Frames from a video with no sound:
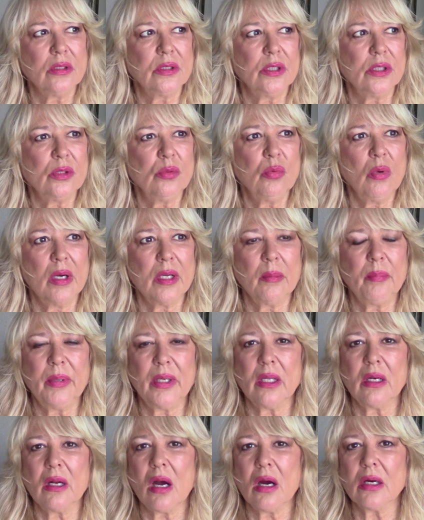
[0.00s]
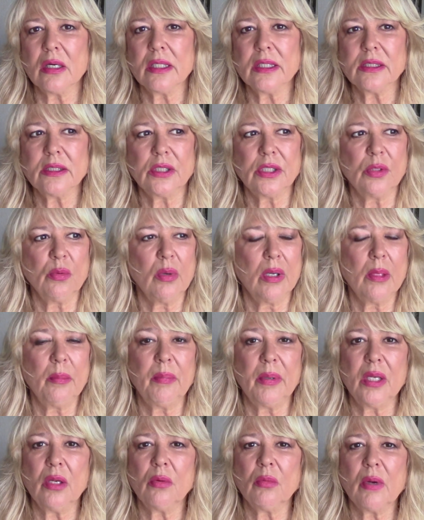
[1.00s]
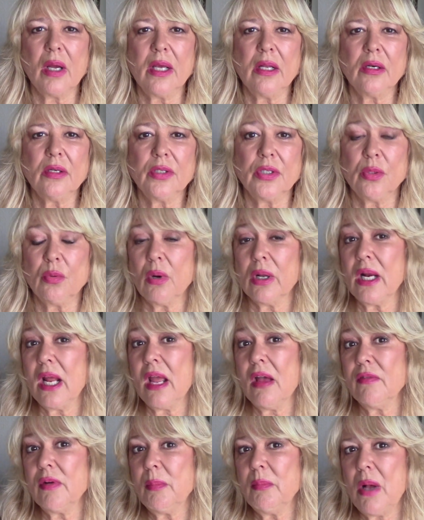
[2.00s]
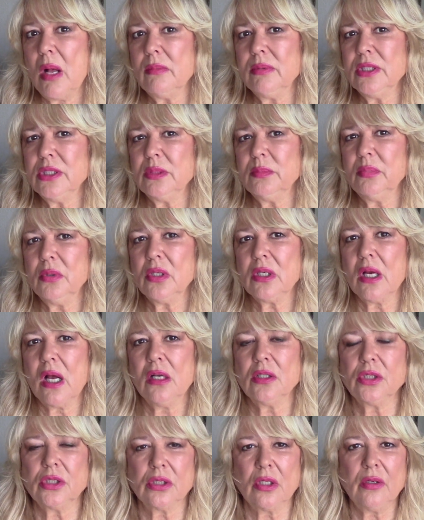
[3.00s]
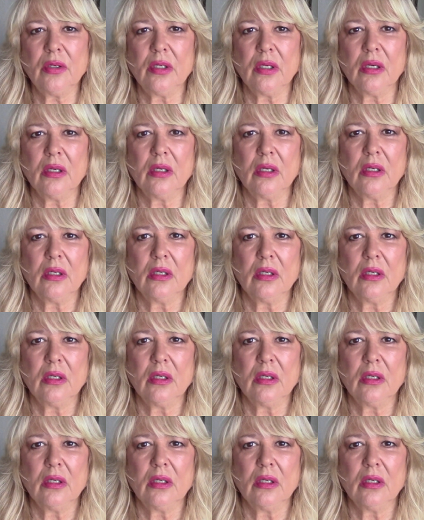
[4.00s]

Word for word: Do you want to be an artist? Do you want to be a writer? Do you want to have a published book? I'll show you.